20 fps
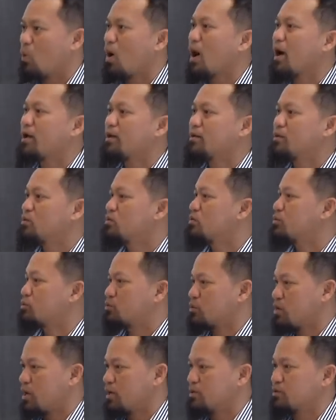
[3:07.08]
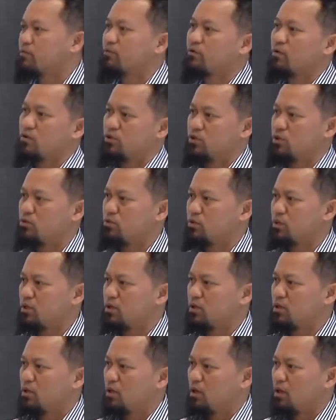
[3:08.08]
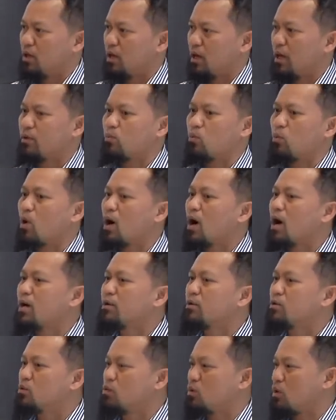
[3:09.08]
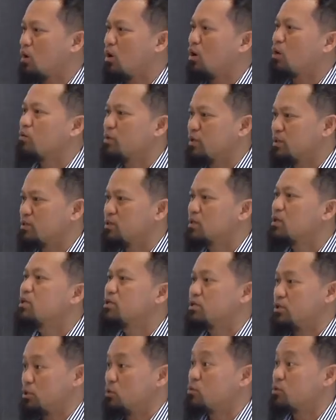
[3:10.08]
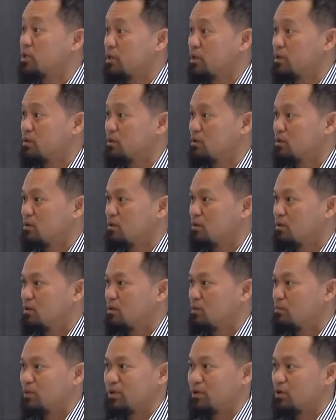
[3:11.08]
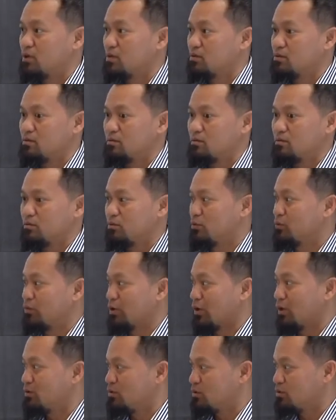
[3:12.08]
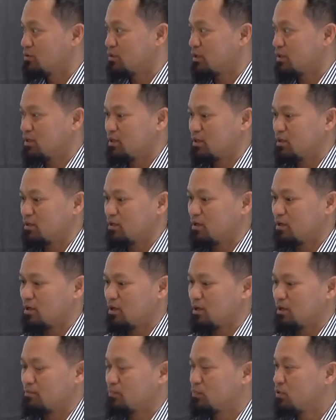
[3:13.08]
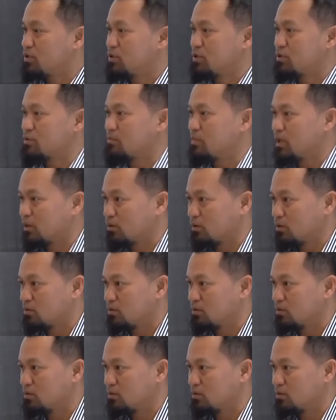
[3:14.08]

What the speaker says: Why I use trash for mm-hmm. jewelry? And why you call it jewelry? Mm-hmm. Because you don't use any precious metal.